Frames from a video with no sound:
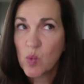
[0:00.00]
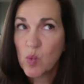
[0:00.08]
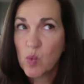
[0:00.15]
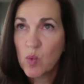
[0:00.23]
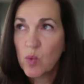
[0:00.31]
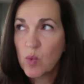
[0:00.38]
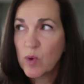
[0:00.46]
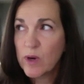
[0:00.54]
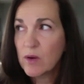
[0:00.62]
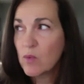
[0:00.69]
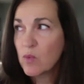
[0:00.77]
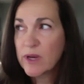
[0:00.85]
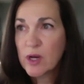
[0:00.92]

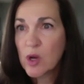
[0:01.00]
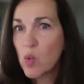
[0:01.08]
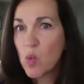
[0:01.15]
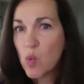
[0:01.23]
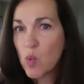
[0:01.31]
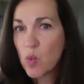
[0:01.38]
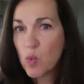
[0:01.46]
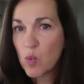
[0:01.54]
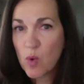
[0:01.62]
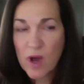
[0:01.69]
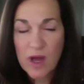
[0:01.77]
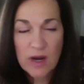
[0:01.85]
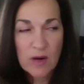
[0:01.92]
we don't
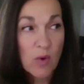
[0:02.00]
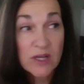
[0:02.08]
want to